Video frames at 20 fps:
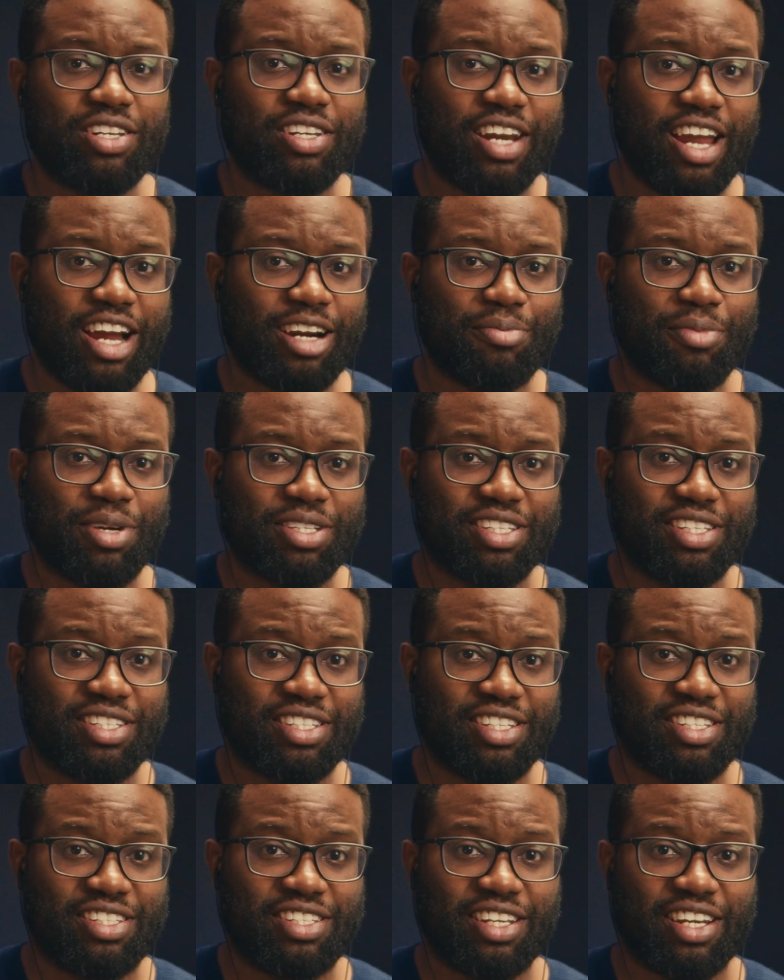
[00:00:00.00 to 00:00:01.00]
the Lark Max and
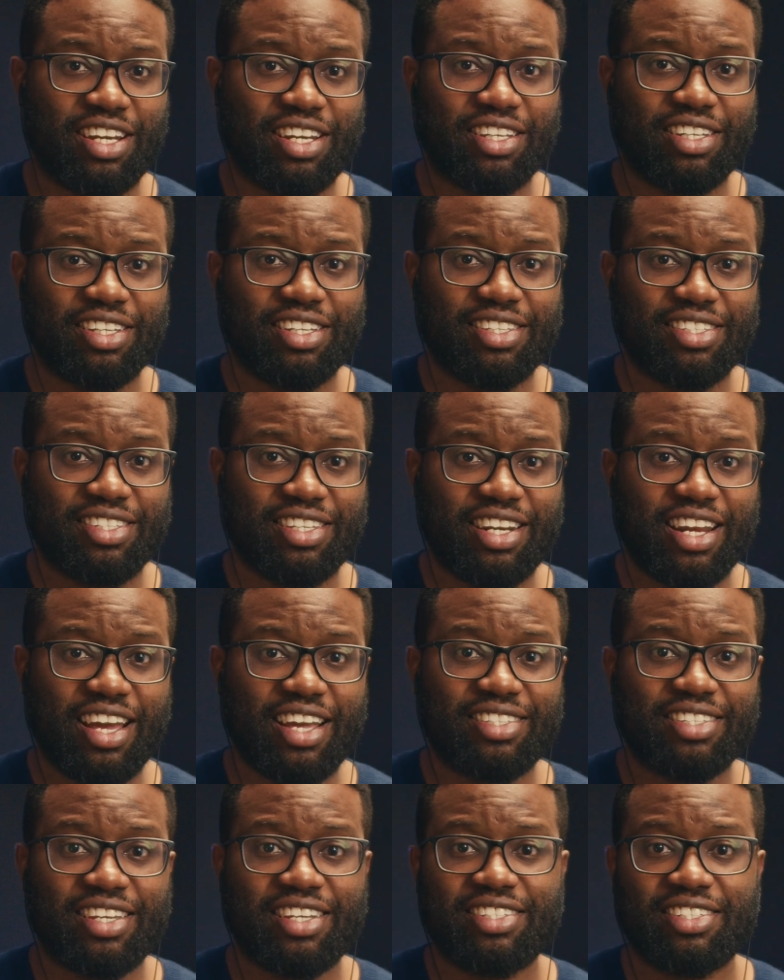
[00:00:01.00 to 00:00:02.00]
DJI,
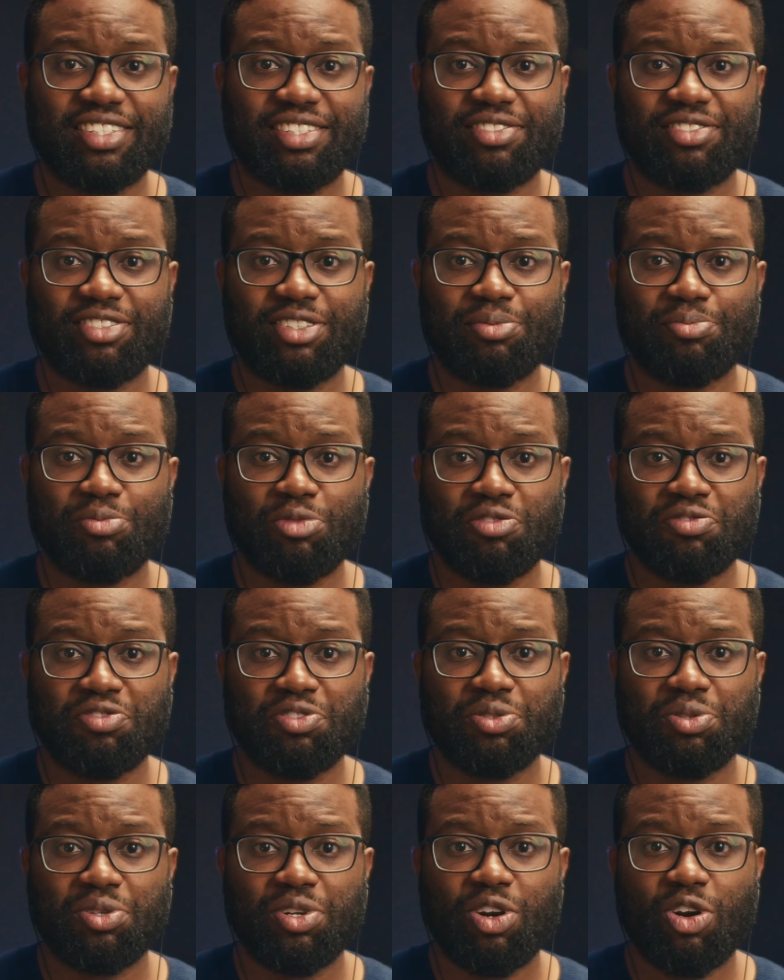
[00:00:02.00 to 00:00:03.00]
Sennheiser G3,
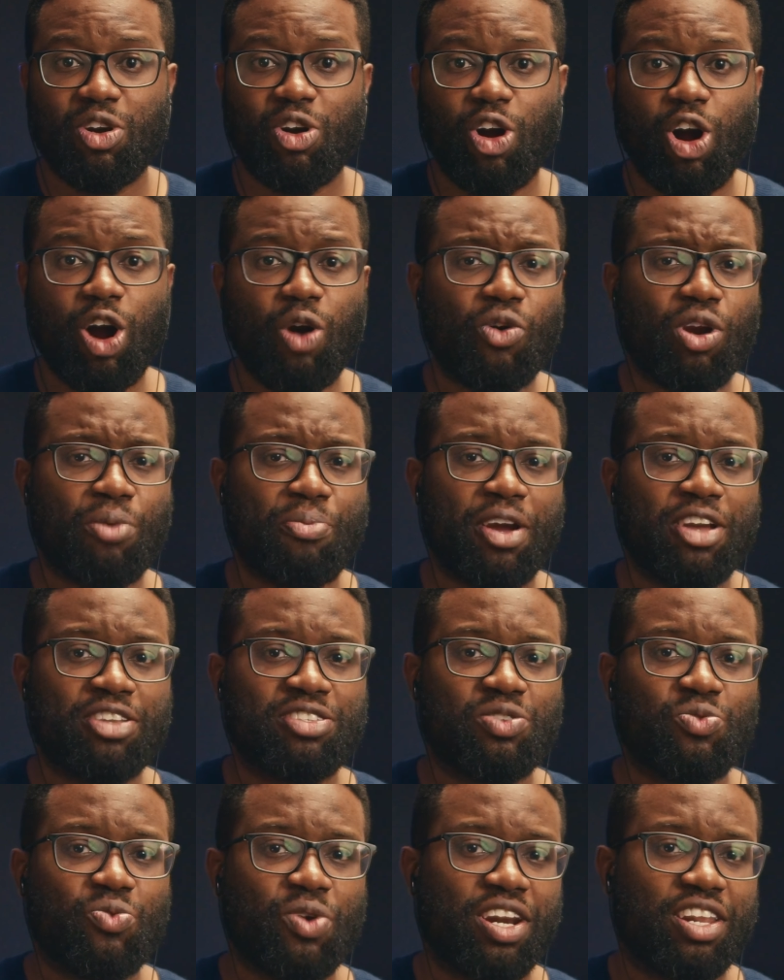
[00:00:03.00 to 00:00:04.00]
Movo all work by
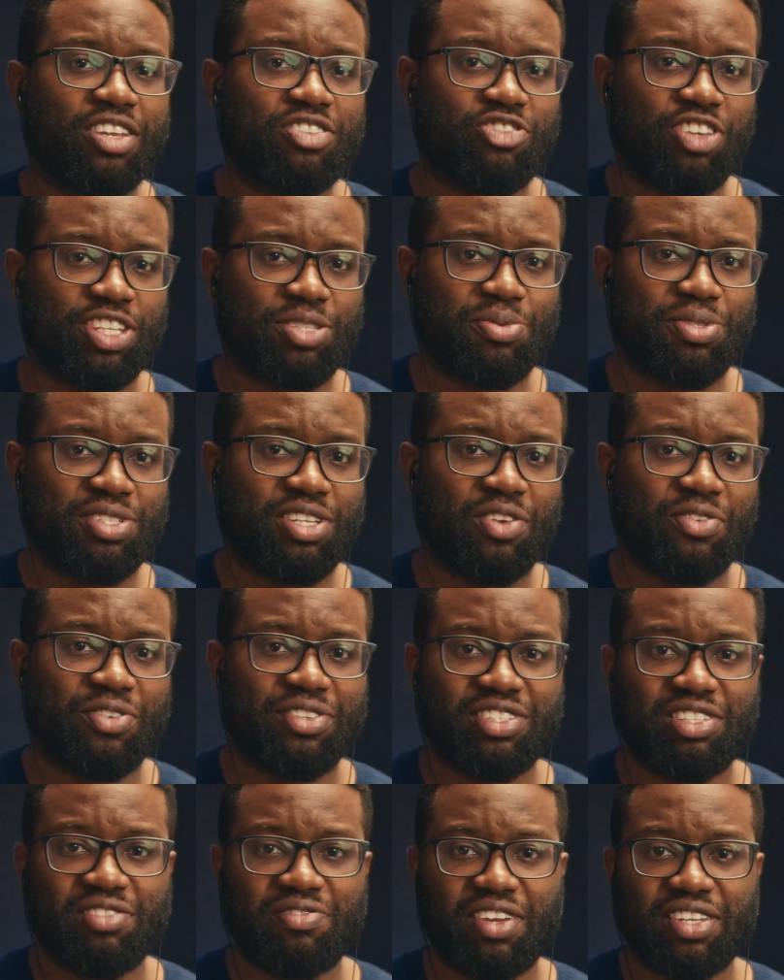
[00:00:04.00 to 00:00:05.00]
using wireless transmitter and
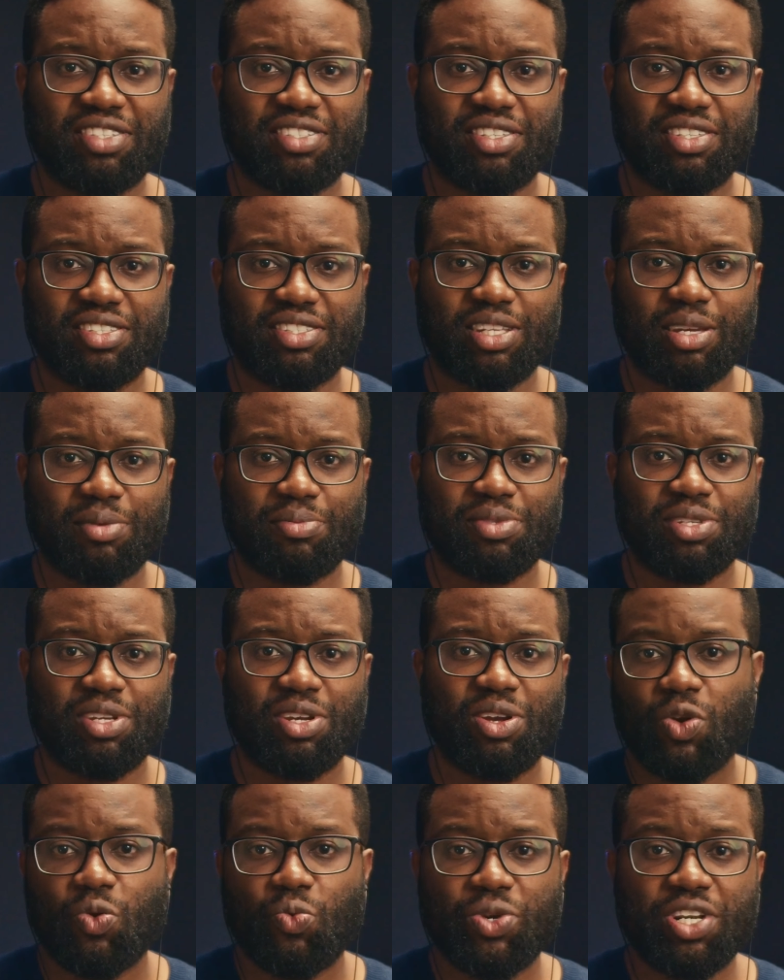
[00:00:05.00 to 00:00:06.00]
receiver systems,
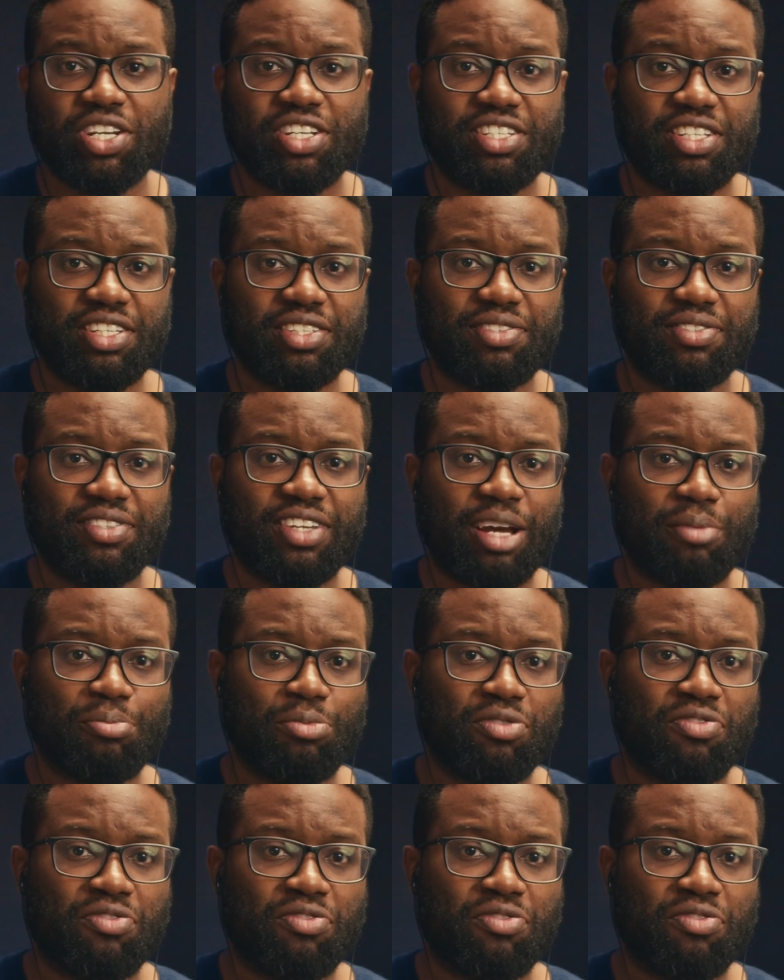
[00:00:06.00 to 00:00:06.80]
with the G3 and